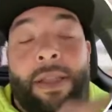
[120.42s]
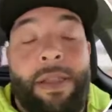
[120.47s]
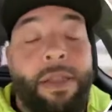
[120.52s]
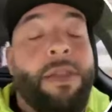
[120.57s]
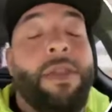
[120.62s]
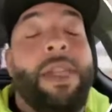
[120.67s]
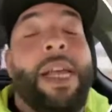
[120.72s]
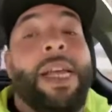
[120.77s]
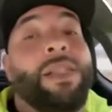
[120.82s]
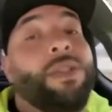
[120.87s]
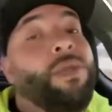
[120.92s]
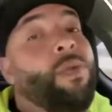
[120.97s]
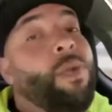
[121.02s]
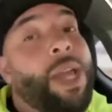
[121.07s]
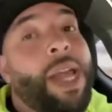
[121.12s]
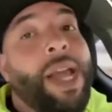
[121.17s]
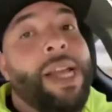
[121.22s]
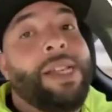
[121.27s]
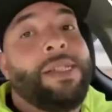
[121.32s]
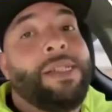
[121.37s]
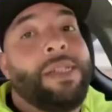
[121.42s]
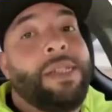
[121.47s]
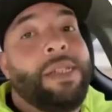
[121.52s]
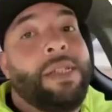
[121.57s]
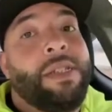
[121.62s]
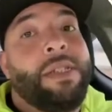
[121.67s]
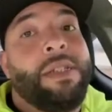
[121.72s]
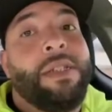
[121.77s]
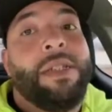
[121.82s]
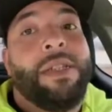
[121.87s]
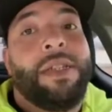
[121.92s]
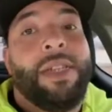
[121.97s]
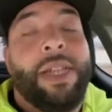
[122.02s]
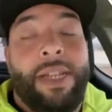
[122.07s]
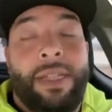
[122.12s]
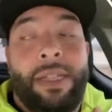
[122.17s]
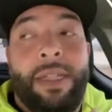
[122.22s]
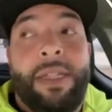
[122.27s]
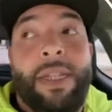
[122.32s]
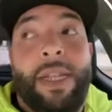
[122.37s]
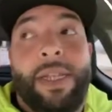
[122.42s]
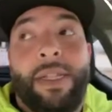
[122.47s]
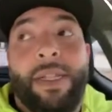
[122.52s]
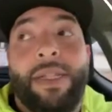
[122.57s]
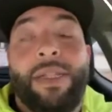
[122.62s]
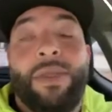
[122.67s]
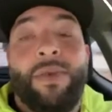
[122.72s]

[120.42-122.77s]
that's the way I see it. That's